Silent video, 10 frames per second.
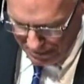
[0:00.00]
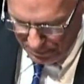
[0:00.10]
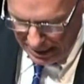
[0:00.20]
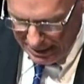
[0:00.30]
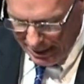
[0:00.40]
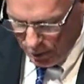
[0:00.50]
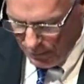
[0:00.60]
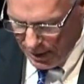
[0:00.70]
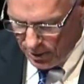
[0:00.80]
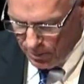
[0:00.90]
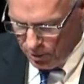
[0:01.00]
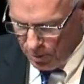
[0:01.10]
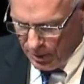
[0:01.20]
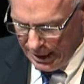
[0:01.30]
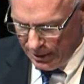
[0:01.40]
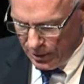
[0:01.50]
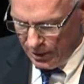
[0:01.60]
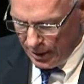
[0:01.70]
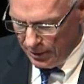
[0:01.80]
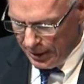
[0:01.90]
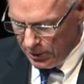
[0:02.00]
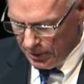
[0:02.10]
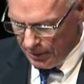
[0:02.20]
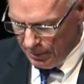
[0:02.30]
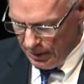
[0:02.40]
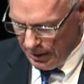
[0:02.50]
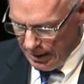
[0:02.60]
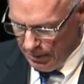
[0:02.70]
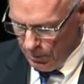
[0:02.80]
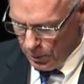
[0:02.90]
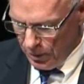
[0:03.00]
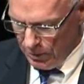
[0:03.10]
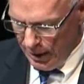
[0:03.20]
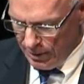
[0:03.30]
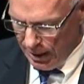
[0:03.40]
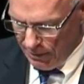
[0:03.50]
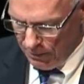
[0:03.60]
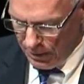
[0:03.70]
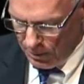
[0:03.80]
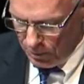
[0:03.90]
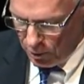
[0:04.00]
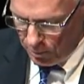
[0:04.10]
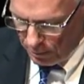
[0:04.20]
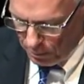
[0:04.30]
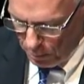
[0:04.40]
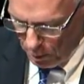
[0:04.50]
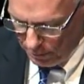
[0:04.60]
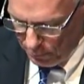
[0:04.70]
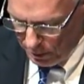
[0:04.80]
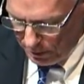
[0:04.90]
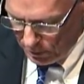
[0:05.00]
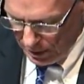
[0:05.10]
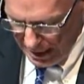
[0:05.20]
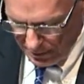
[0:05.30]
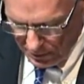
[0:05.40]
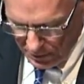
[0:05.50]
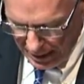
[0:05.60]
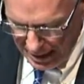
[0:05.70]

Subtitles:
Continue to invest in renewable energy generation. Most of the states have renewable portfolio standards.